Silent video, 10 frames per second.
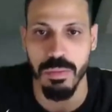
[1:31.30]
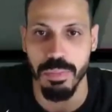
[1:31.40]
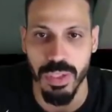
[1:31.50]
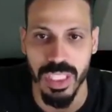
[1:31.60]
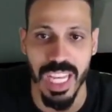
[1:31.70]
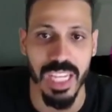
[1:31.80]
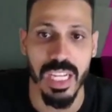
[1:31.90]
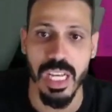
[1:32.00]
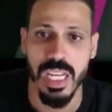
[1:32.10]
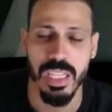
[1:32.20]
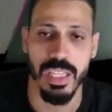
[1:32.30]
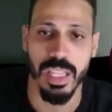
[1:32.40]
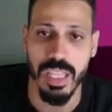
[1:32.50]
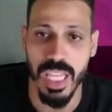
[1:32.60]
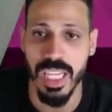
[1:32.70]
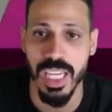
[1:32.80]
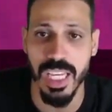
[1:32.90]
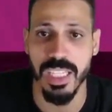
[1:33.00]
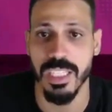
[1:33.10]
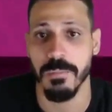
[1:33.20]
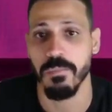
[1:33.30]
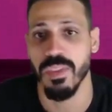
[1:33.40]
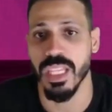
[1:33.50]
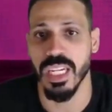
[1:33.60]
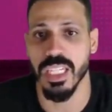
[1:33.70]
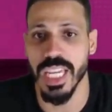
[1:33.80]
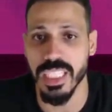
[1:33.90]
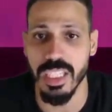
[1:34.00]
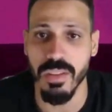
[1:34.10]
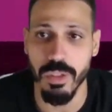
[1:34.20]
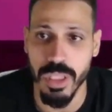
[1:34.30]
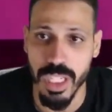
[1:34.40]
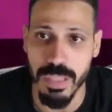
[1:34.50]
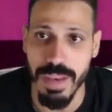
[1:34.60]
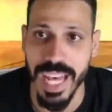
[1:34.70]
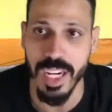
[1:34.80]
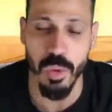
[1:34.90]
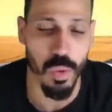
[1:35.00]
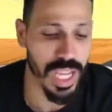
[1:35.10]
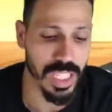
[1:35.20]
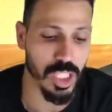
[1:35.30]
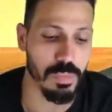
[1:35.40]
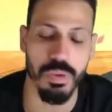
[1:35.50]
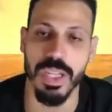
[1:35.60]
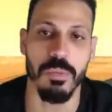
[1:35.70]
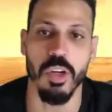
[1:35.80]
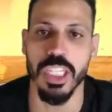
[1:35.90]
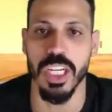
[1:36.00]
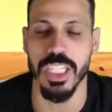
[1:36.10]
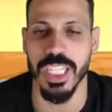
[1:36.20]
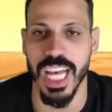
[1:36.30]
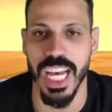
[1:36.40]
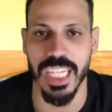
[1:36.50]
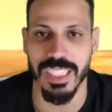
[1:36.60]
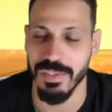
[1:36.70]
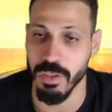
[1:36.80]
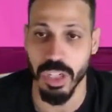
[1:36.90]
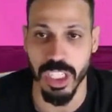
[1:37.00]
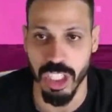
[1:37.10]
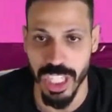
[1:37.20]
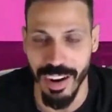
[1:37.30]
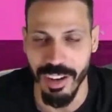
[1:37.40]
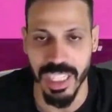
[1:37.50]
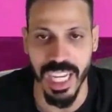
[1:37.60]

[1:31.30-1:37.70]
percent. The thing is, collector level does matter when you're putting money on the line for a charity.